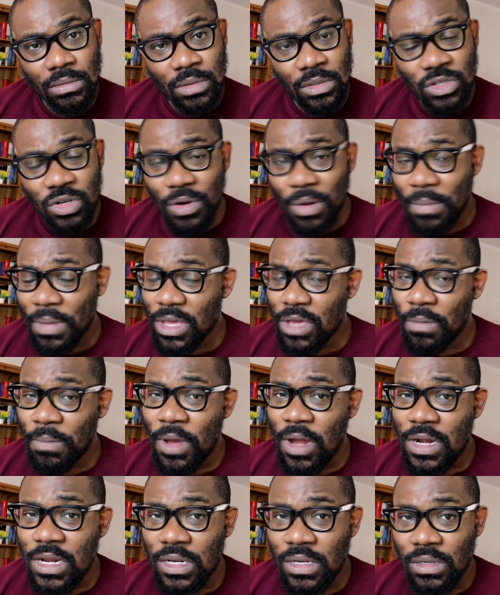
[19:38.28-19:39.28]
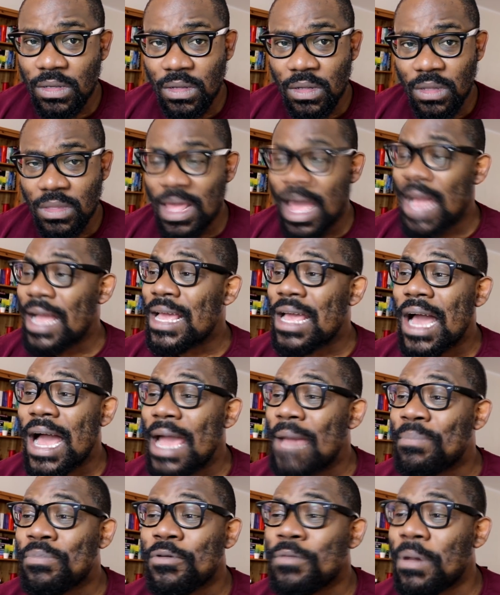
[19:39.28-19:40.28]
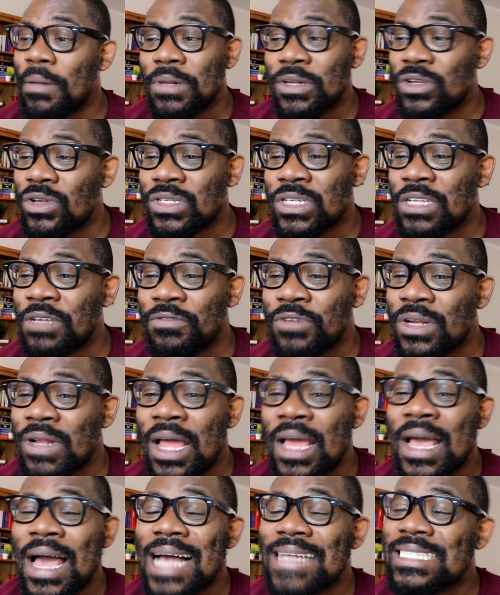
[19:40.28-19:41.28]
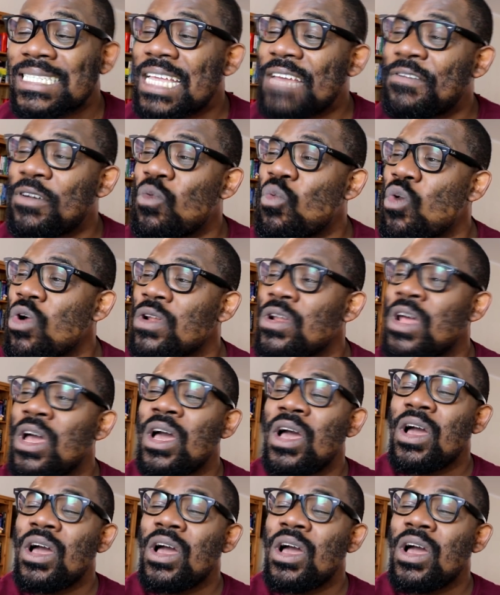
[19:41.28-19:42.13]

Sorry, I beg your pardon? That guy probably has never worn